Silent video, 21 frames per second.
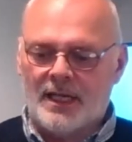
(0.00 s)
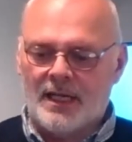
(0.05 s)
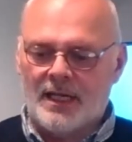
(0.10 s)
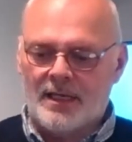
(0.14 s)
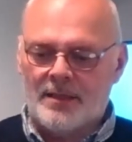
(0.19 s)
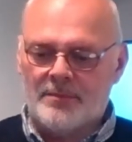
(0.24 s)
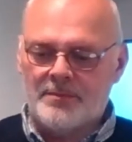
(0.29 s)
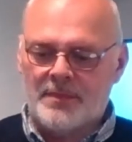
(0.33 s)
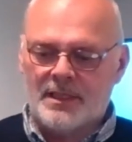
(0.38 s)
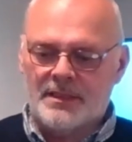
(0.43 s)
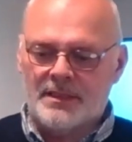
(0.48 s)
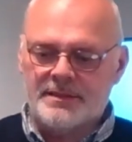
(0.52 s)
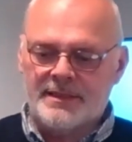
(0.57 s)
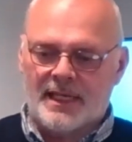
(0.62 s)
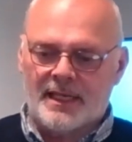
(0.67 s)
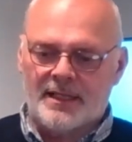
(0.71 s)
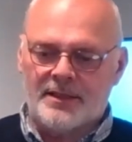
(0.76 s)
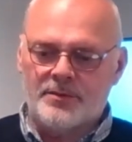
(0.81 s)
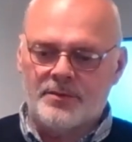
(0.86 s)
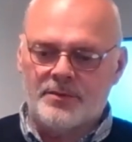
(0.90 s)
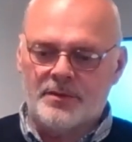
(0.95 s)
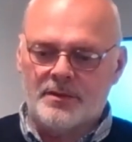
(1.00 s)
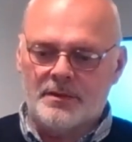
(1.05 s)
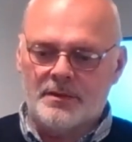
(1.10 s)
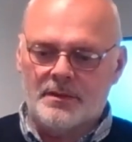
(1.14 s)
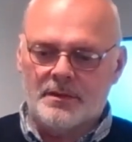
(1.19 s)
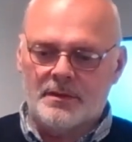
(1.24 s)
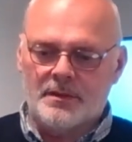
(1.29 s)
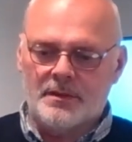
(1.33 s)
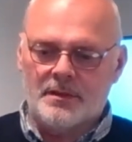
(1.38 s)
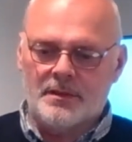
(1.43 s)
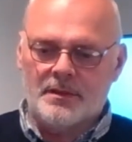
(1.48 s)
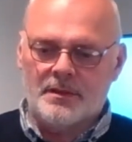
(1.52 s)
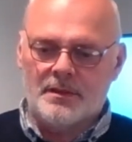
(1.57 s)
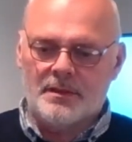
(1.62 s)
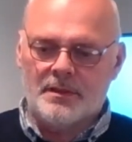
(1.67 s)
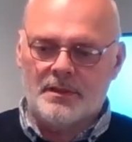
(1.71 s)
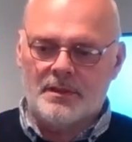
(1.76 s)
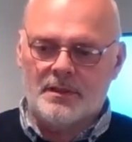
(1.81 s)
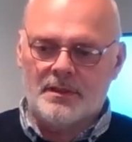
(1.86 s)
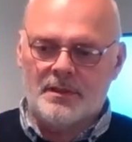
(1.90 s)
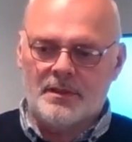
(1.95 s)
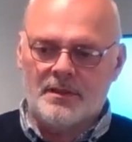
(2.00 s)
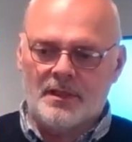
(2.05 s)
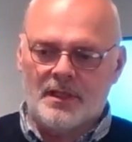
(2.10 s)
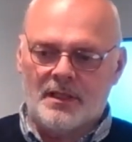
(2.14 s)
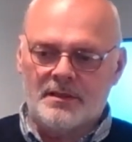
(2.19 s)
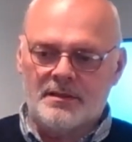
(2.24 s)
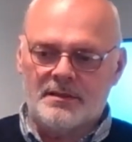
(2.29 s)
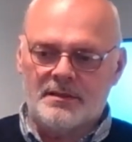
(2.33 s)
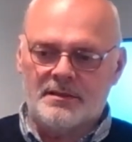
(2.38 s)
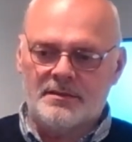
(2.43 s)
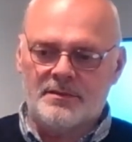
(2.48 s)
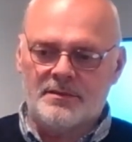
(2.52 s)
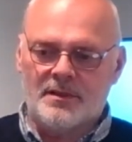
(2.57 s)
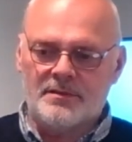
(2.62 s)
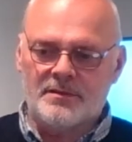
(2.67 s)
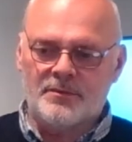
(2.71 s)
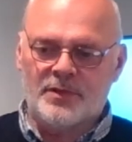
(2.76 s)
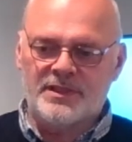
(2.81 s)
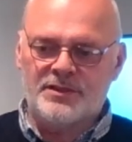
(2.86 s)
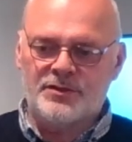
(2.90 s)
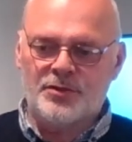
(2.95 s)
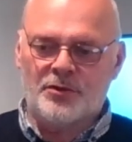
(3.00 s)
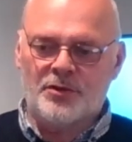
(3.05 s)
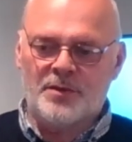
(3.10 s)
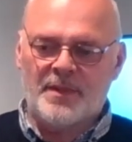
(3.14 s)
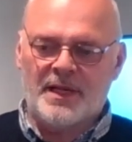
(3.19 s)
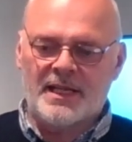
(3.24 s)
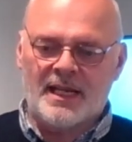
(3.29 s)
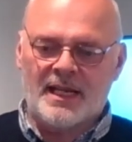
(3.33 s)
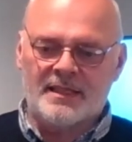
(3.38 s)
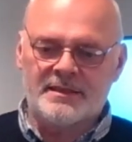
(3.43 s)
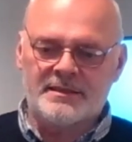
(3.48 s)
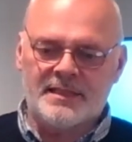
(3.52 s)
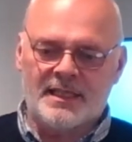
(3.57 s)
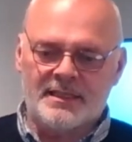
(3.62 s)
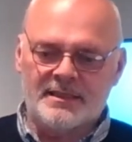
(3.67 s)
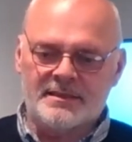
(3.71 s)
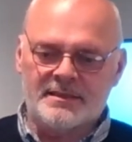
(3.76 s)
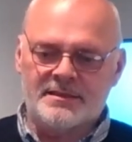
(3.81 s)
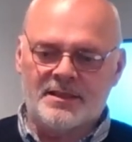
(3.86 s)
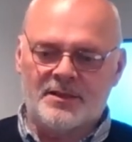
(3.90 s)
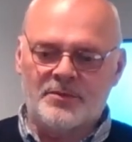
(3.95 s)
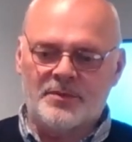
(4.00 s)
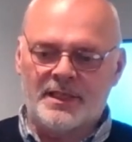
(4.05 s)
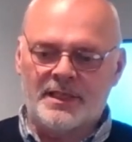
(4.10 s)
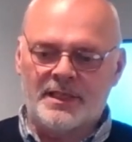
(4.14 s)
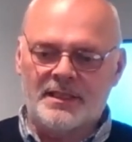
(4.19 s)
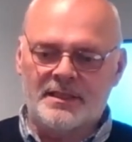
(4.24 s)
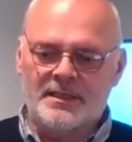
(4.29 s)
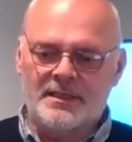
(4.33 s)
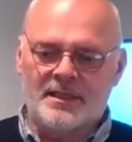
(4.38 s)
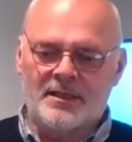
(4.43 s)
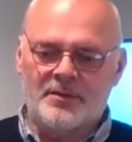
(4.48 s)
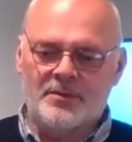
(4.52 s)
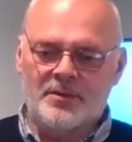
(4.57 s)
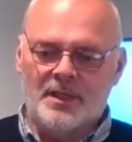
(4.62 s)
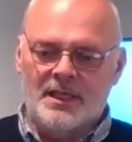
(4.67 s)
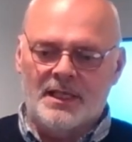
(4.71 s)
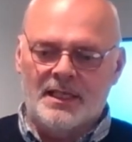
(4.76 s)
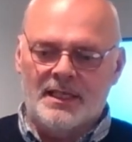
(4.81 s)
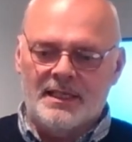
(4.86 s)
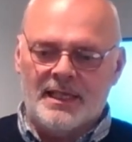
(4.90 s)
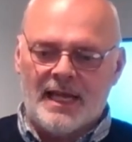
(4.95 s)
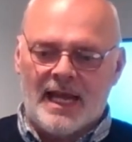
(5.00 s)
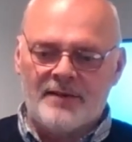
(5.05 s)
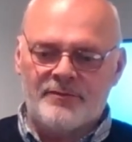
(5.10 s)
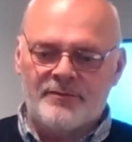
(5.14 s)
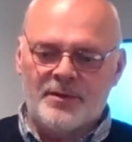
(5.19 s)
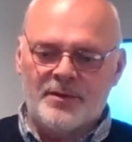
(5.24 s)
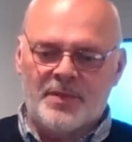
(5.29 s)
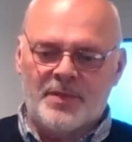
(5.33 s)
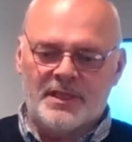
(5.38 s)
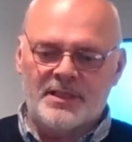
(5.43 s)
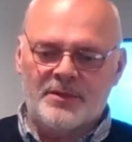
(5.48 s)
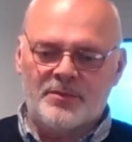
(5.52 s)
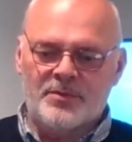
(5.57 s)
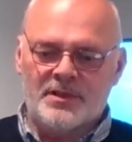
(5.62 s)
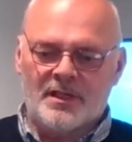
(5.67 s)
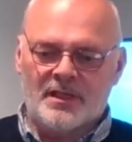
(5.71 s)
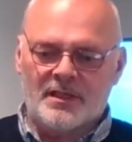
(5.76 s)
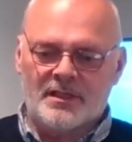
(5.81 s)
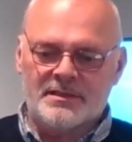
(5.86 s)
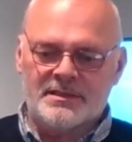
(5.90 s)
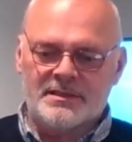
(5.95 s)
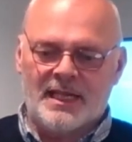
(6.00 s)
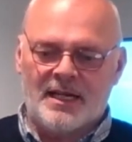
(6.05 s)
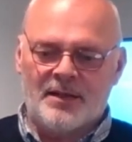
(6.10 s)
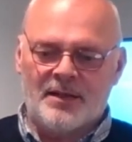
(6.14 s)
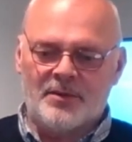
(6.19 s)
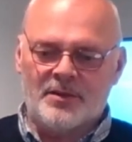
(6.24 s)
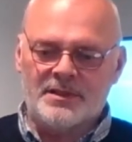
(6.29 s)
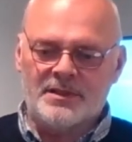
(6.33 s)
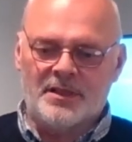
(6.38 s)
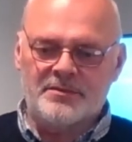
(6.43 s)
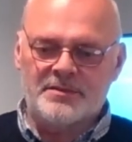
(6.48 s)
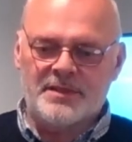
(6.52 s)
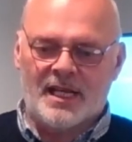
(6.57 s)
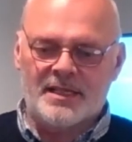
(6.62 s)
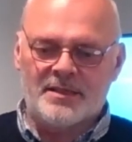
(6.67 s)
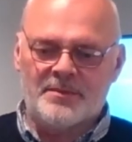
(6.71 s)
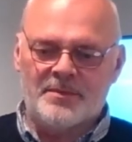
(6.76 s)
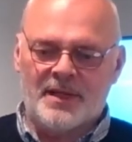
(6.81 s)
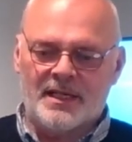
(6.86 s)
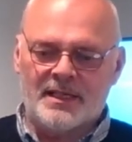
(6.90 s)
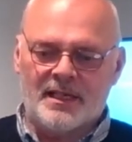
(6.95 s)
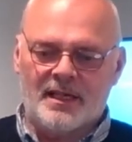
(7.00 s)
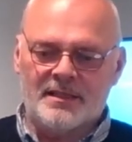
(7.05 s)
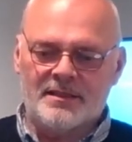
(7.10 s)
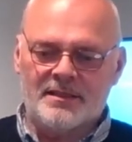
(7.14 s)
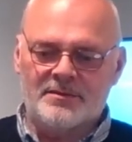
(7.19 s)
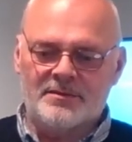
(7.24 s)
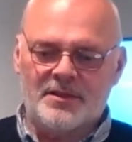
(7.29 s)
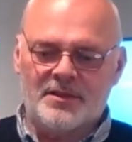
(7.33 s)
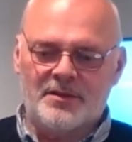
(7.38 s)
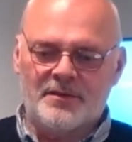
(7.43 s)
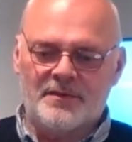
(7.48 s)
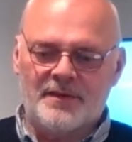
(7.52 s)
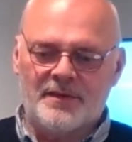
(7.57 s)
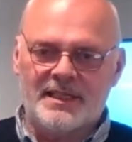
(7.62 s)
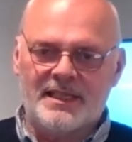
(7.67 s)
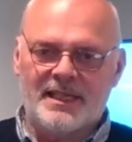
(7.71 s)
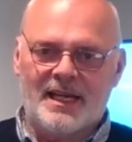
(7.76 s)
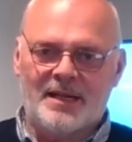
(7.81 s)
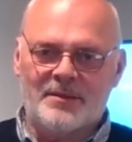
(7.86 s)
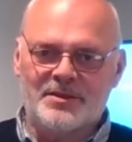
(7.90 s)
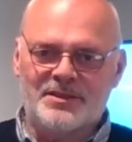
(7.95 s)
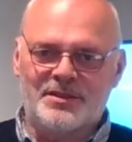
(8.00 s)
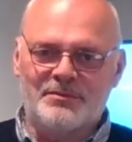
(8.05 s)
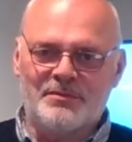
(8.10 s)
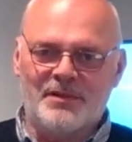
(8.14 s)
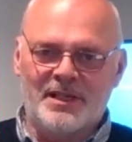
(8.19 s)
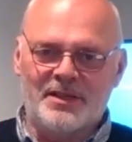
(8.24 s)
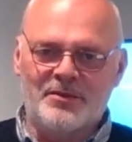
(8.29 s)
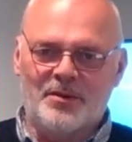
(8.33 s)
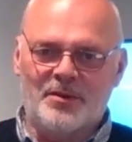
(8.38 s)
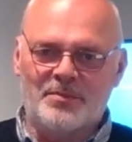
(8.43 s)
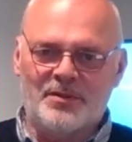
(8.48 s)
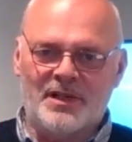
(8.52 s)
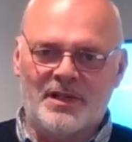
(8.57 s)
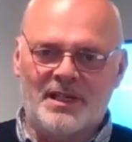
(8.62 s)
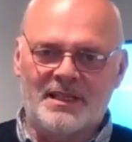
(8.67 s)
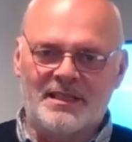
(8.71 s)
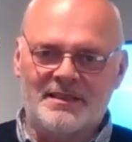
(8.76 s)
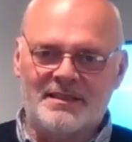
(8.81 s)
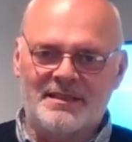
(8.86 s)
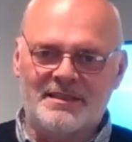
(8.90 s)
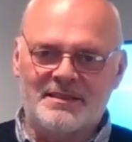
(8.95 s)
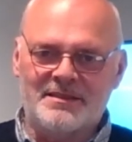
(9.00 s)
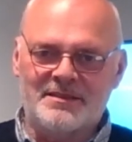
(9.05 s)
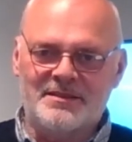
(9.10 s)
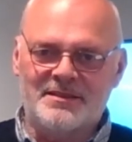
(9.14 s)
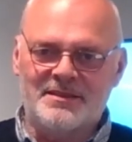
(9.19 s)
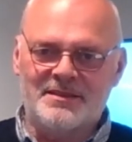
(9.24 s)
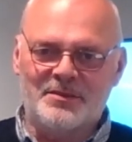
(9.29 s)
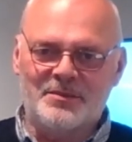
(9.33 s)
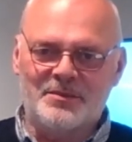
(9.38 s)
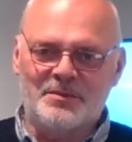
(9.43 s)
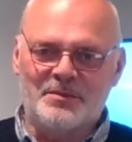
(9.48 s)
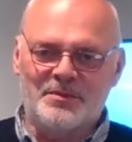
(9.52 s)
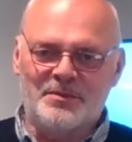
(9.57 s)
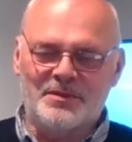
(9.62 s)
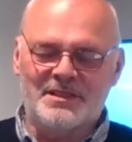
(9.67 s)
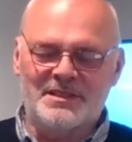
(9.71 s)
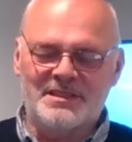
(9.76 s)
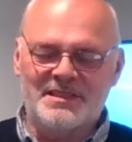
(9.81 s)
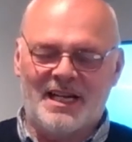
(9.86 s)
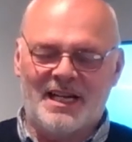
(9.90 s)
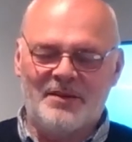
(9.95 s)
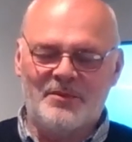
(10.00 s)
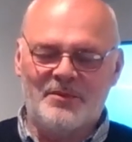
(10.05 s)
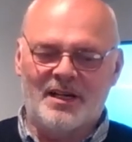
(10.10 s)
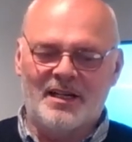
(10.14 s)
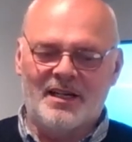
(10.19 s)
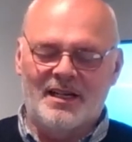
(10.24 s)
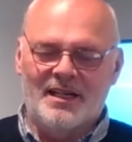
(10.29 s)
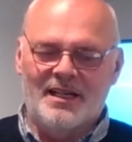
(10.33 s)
Um, now, uh, uh, we talk about antennas, don't we? You know, everybody would like a tower, no doubt about it. I don't know of any amateur radio operator that you know who want a tower.